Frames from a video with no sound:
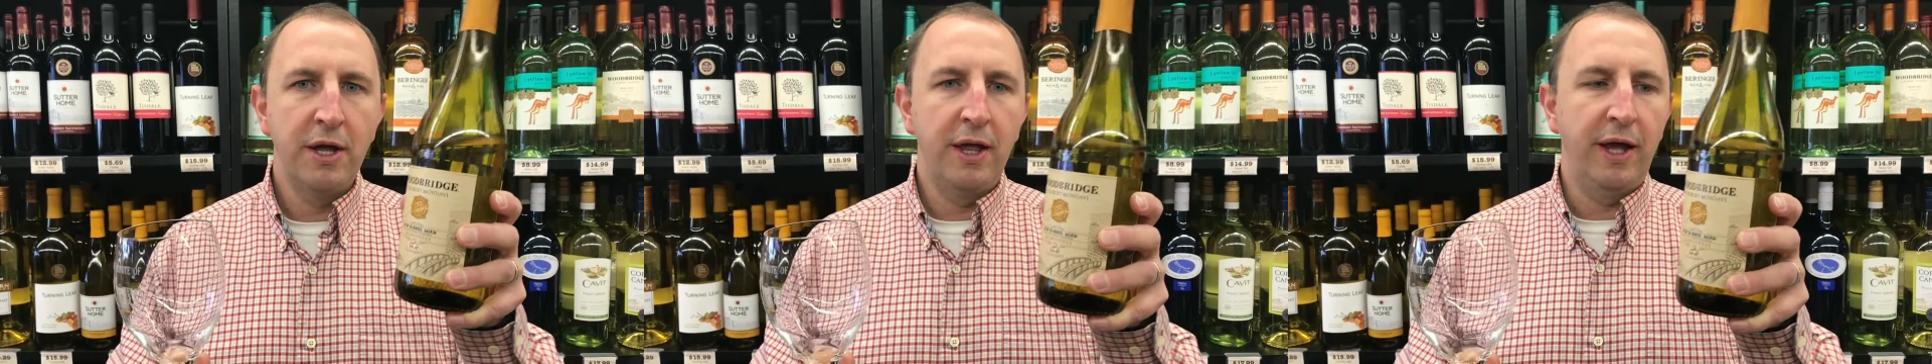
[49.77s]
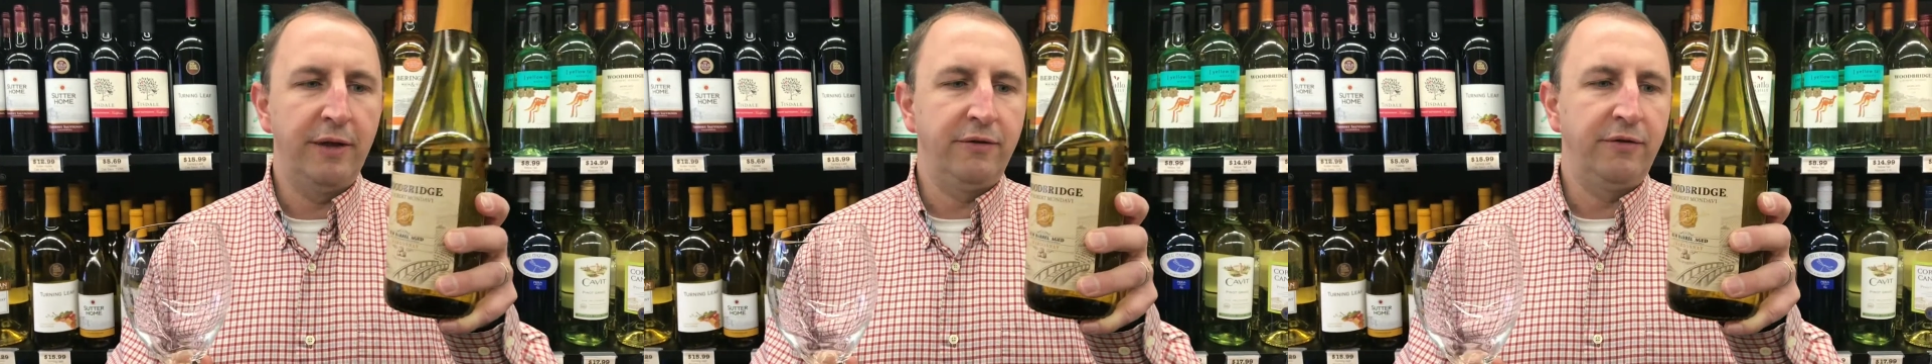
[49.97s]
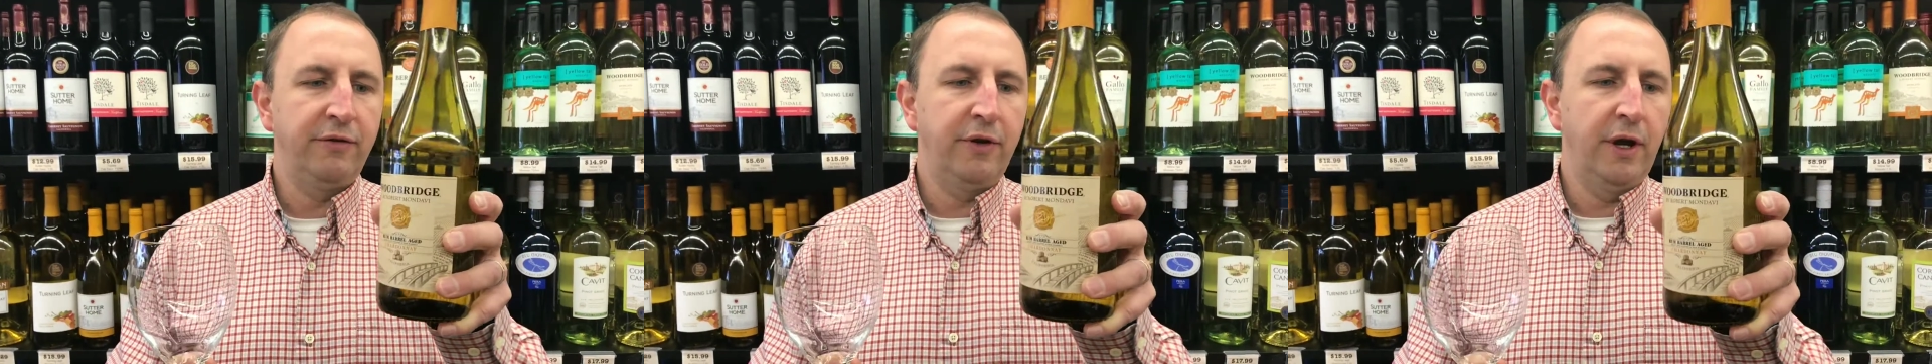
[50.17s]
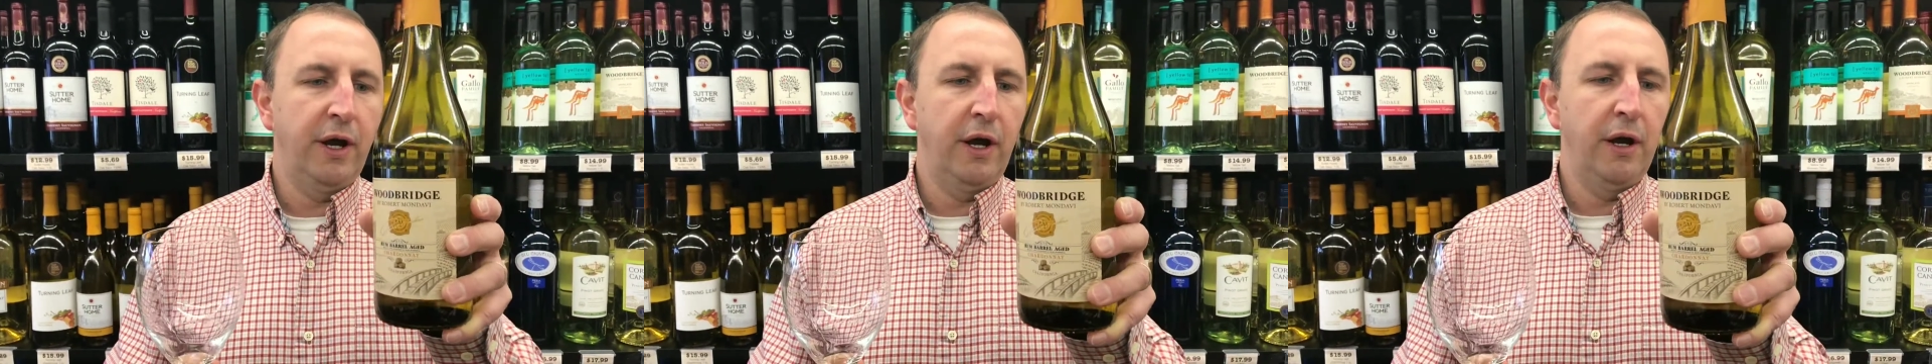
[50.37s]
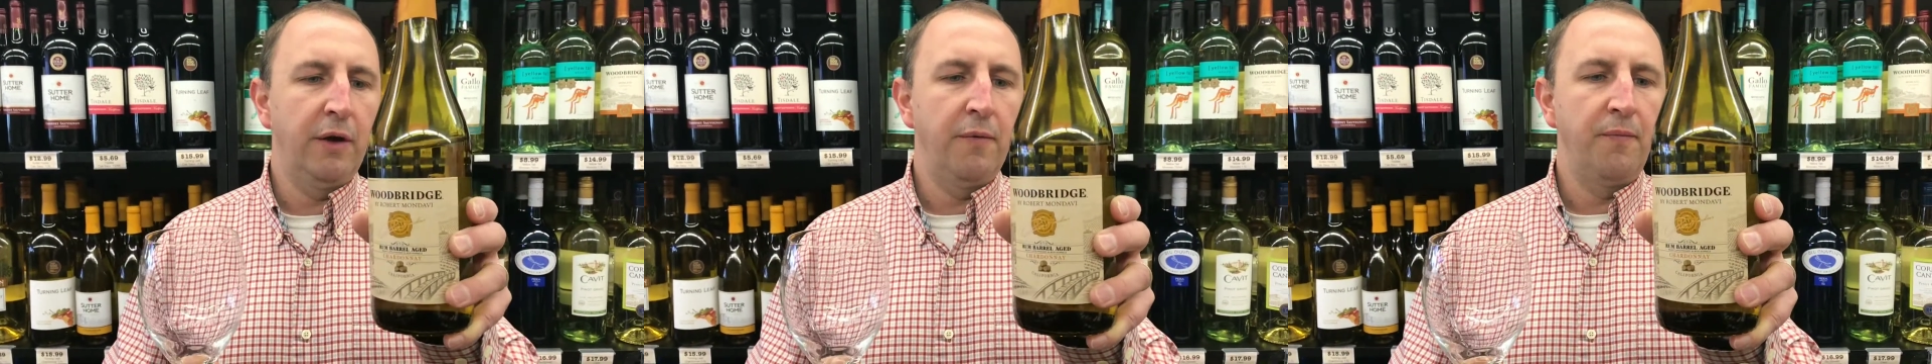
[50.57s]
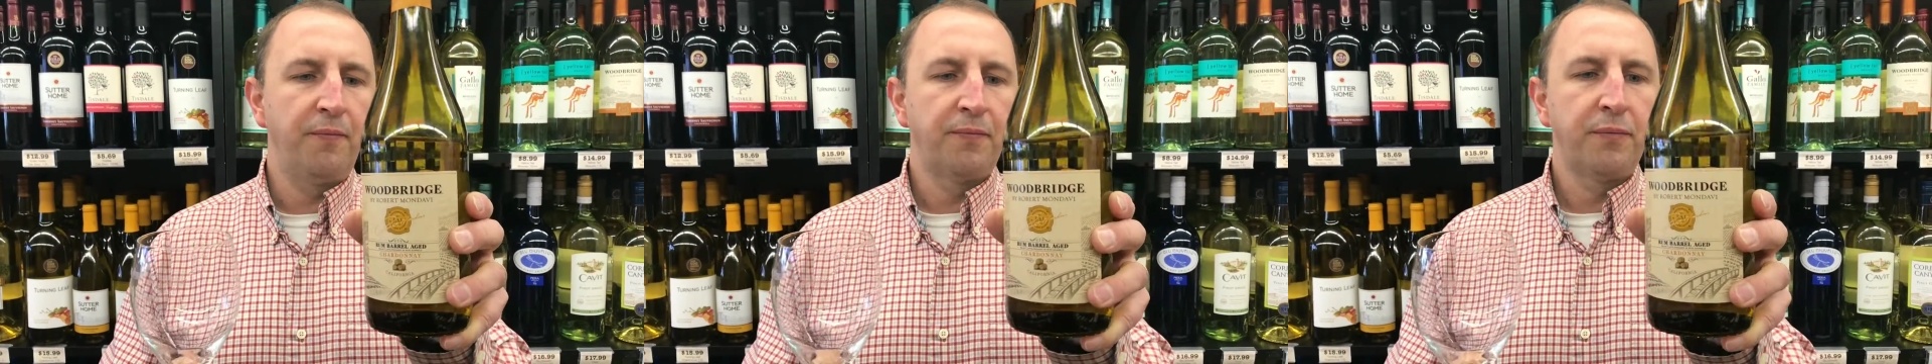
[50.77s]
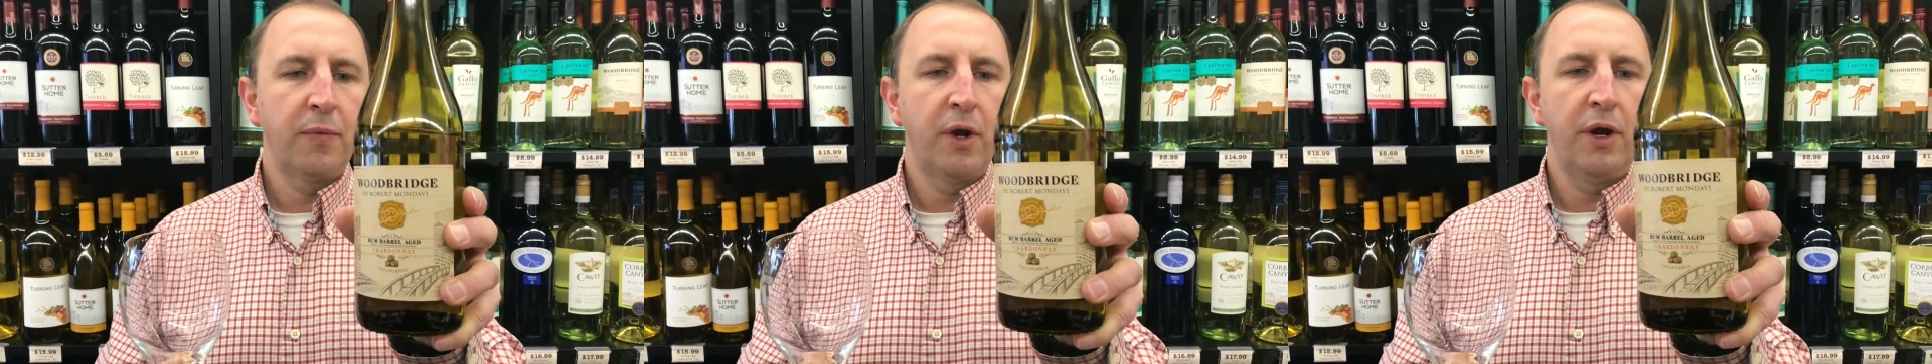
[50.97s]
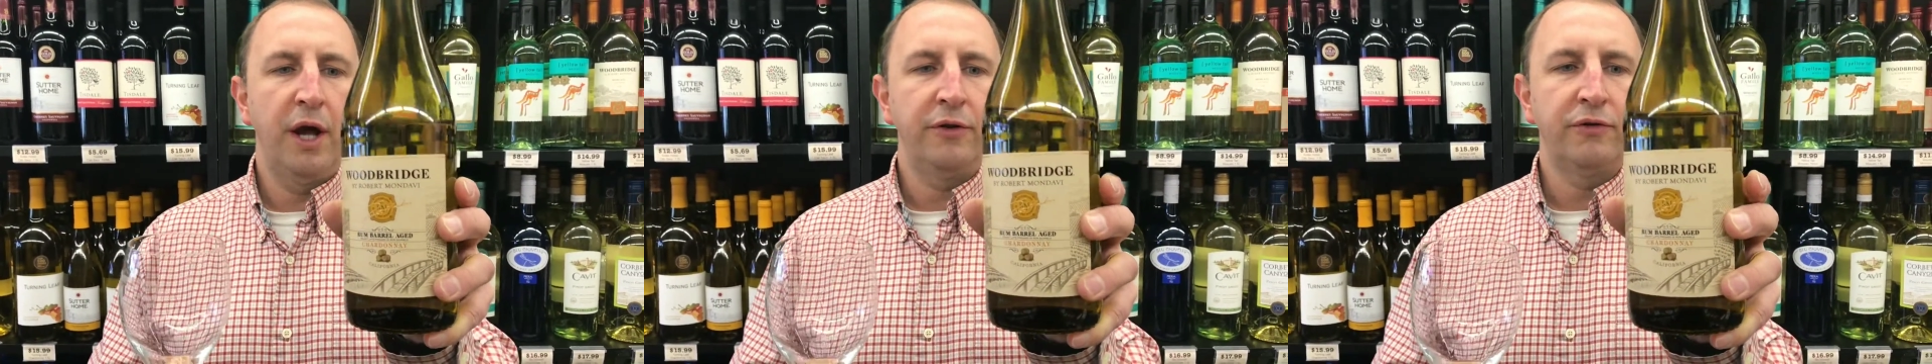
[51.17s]
that's uh,
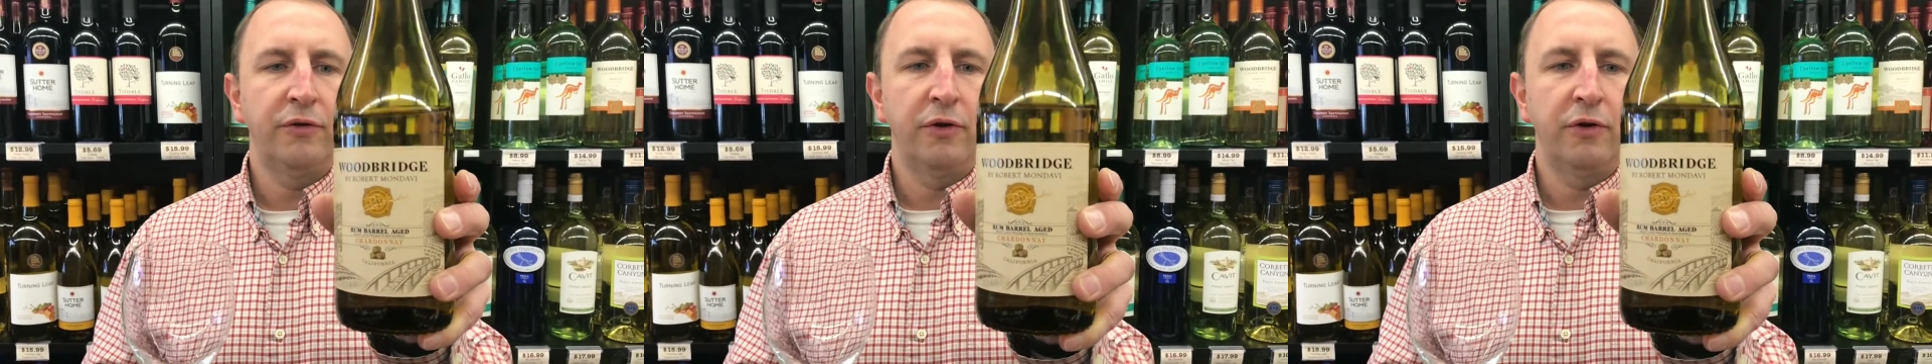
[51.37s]
nice,